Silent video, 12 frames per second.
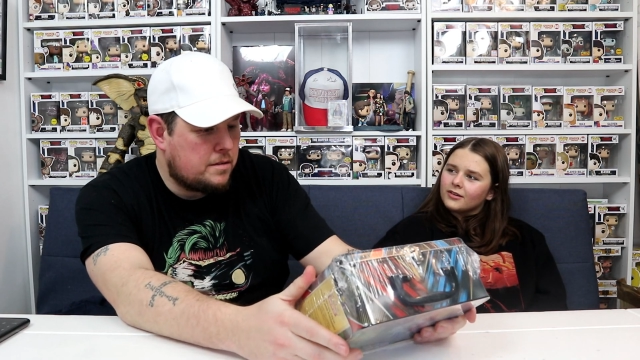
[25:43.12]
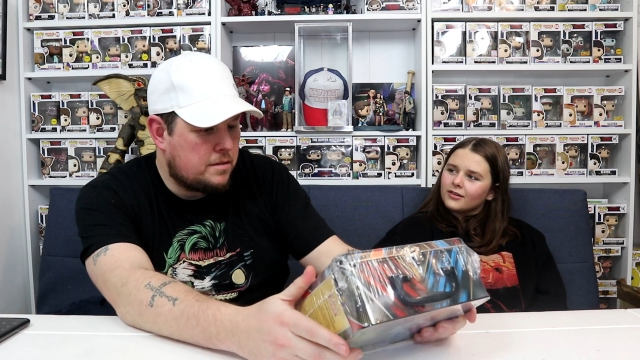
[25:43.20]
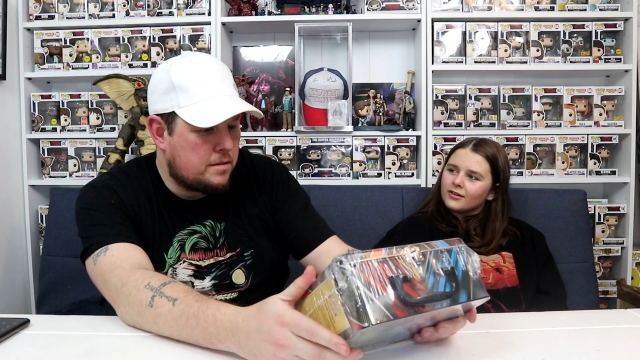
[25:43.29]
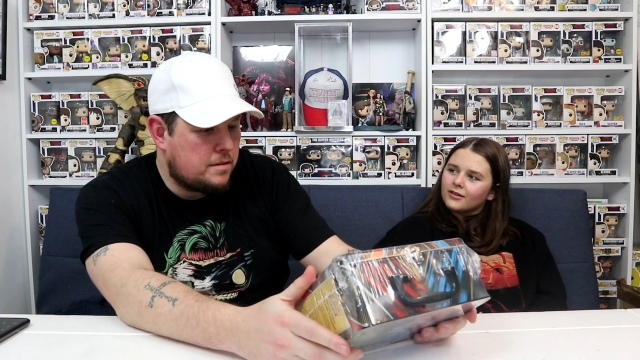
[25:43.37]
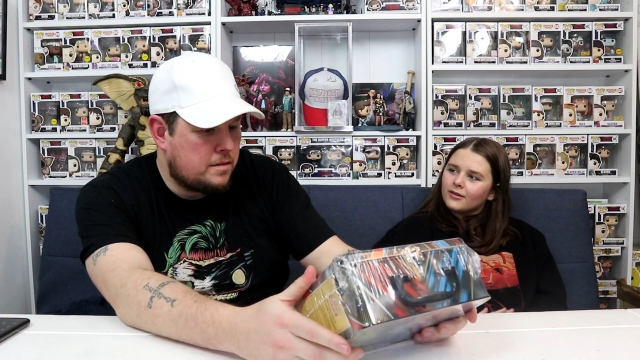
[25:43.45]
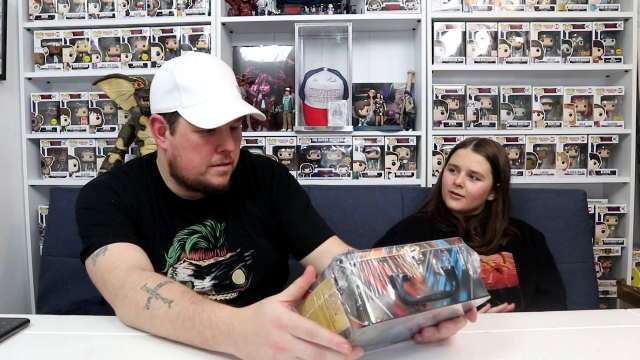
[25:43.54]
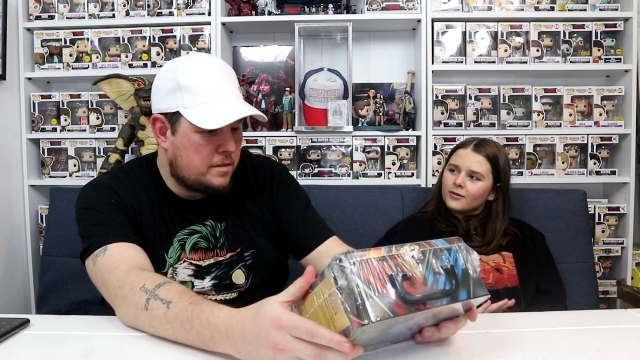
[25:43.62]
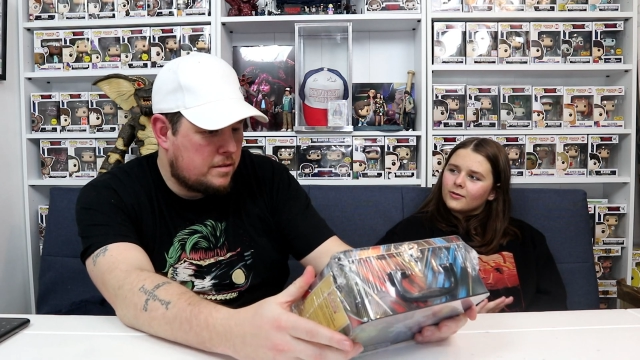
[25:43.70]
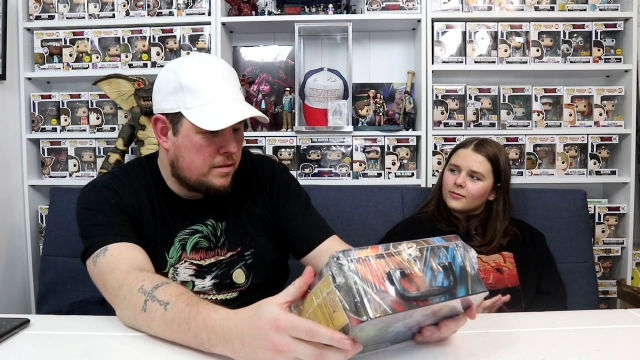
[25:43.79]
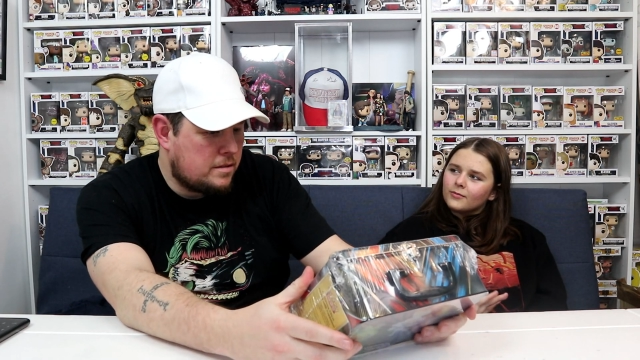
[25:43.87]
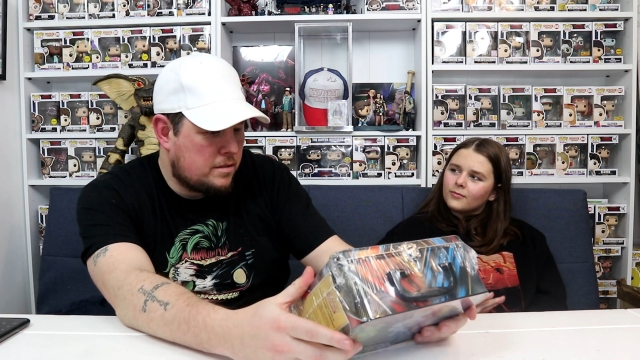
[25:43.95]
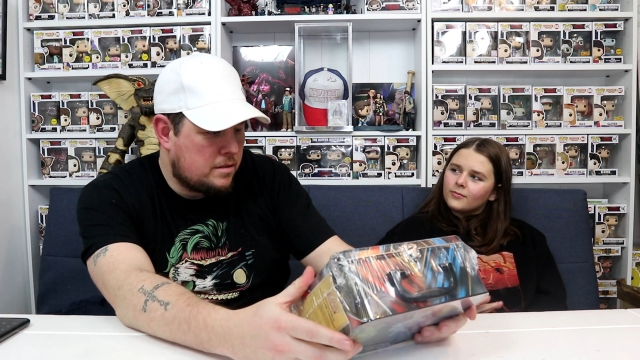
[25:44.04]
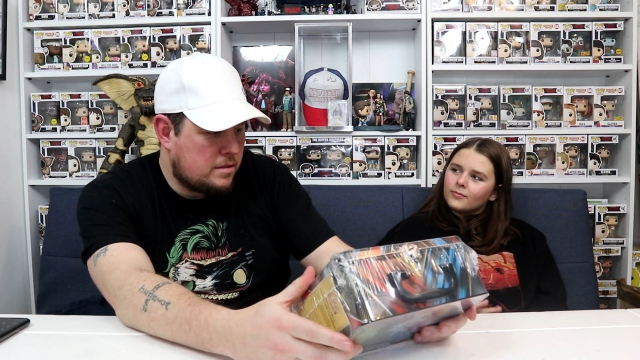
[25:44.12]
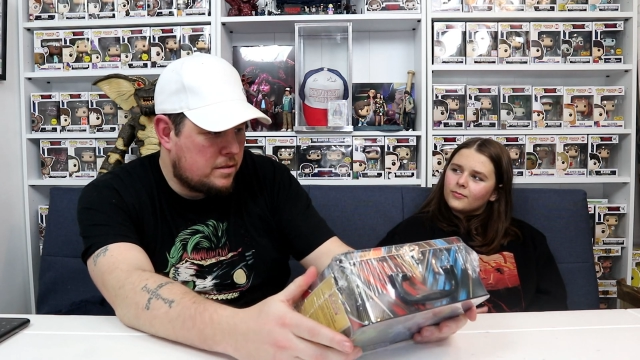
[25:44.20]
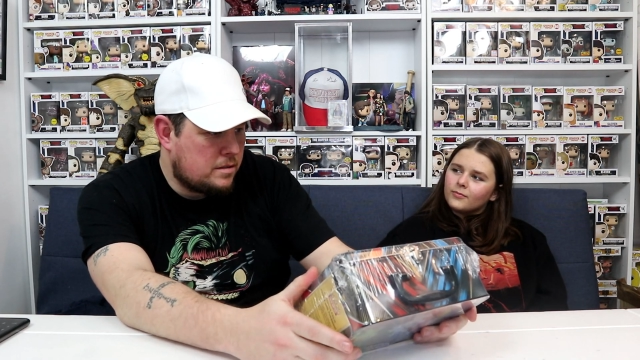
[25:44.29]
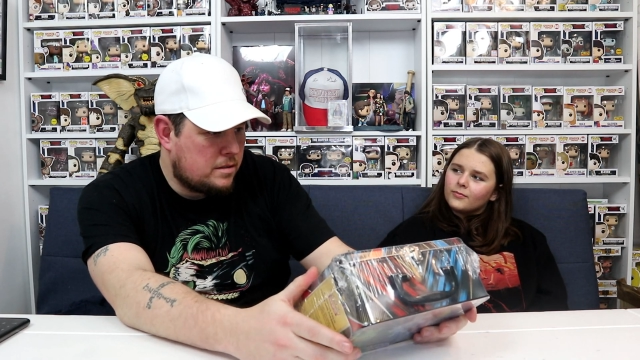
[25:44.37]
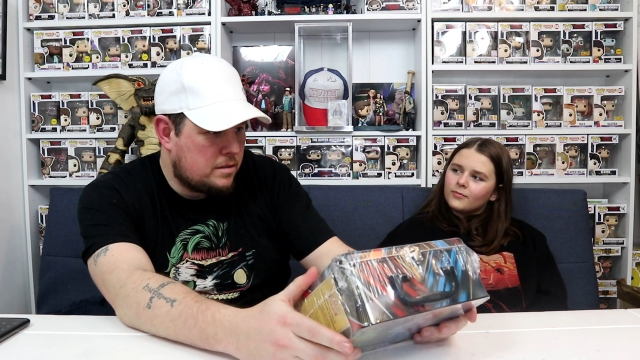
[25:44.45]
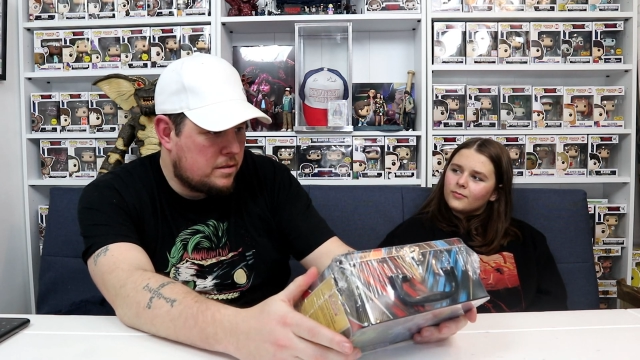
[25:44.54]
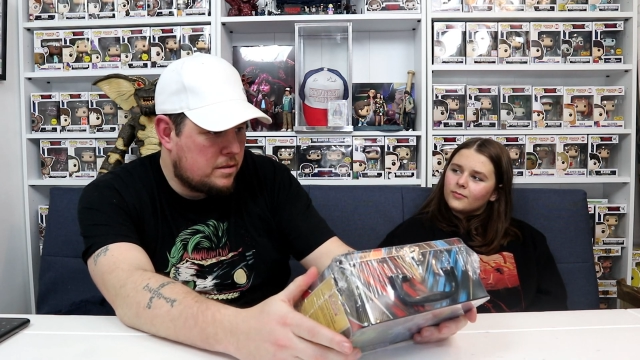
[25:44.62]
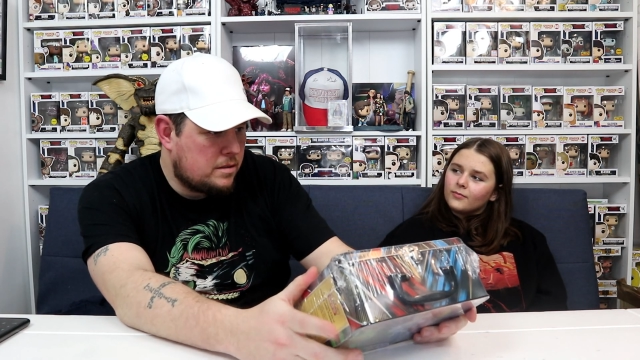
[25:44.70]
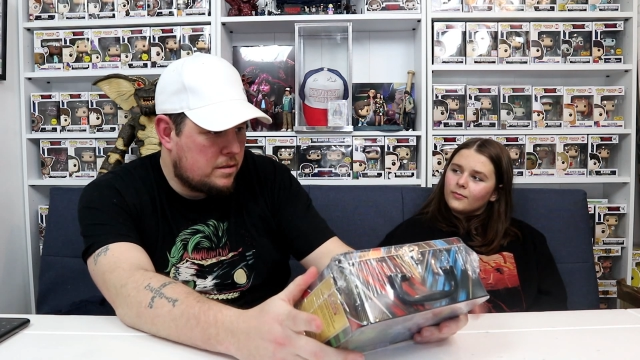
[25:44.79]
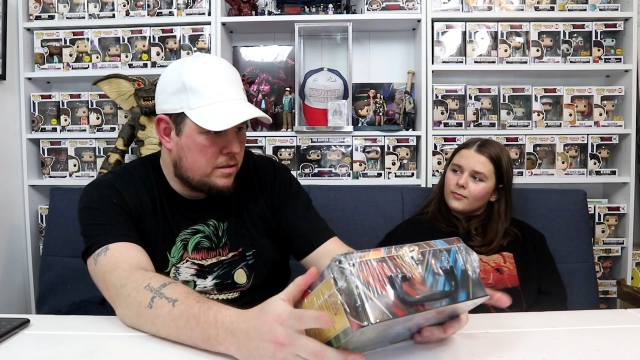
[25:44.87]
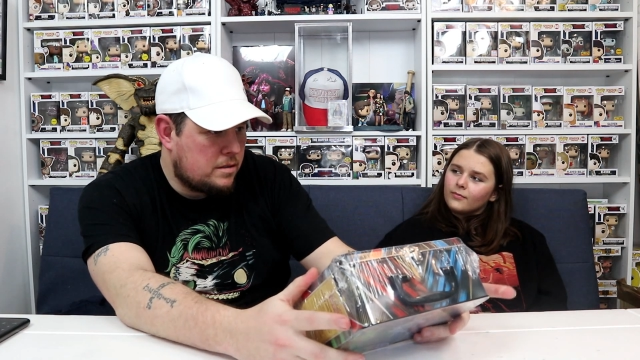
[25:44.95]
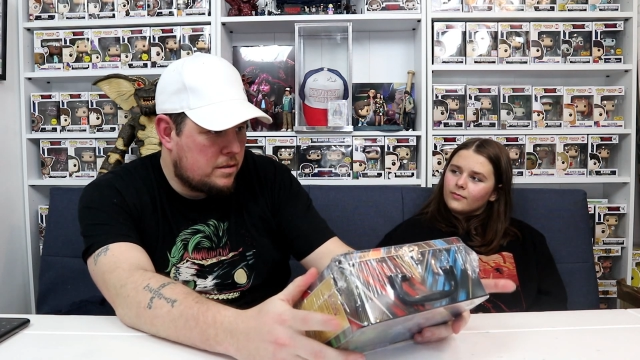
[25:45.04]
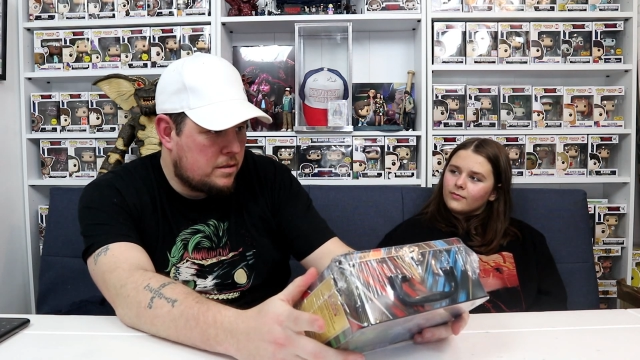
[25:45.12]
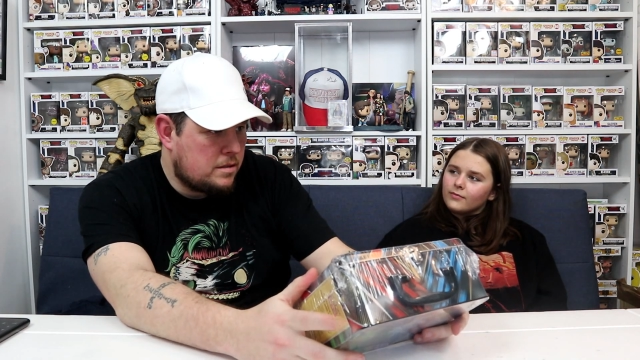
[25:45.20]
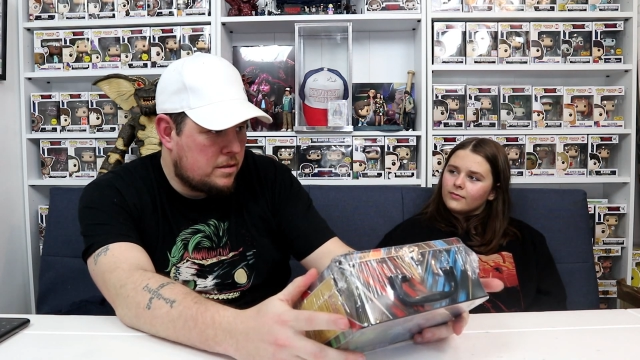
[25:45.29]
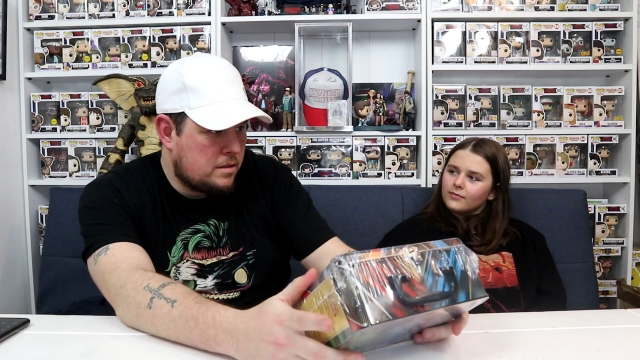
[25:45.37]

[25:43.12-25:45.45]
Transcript: No one is speaking in this clip.